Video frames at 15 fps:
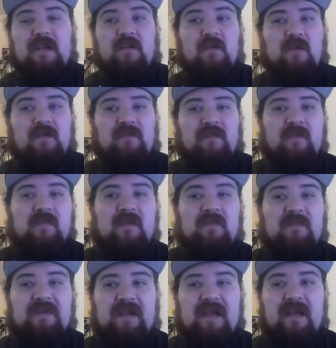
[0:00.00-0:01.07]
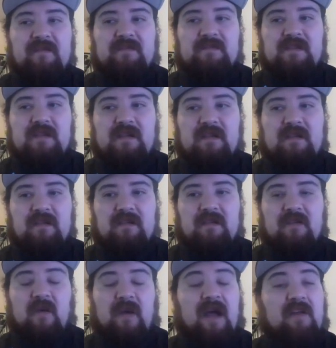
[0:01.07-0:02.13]
I don't know if they mean perhaps you
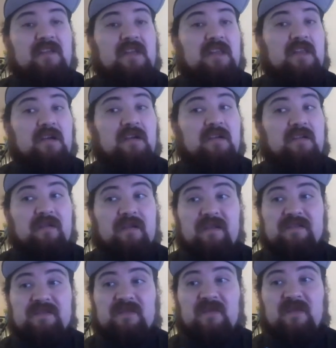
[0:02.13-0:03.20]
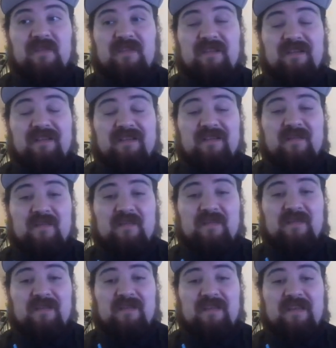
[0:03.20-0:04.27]
know how they look. Is were there any
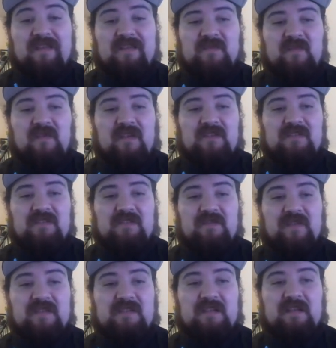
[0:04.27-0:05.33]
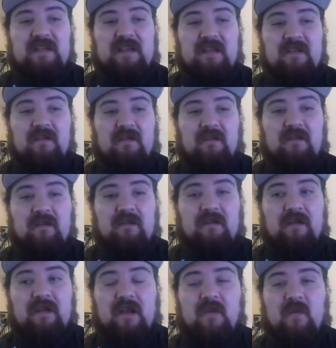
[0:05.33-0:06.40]
any inspirations physically or
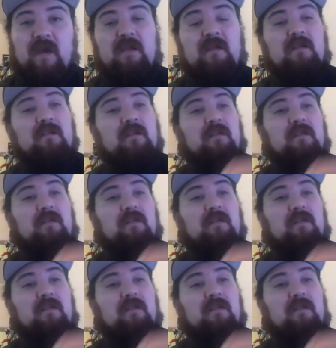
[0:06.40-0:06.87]
in any way?